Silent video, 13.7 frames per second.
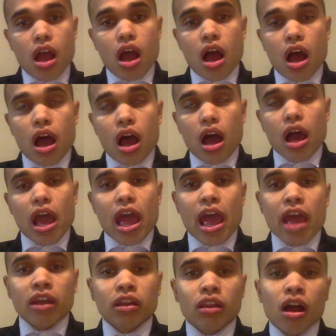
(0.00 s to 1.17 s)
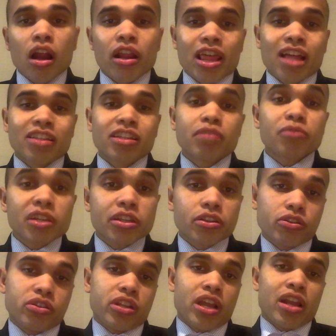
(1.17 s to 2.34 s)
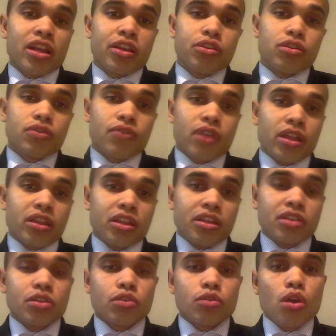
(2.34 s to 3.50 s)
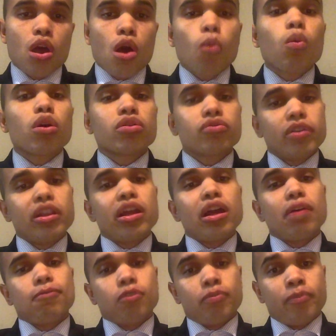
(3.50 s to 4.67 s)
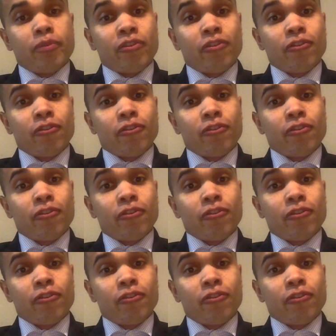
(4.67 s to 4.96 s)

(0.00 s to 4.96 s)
and a lot of that same research that I used for that thesis was really helpful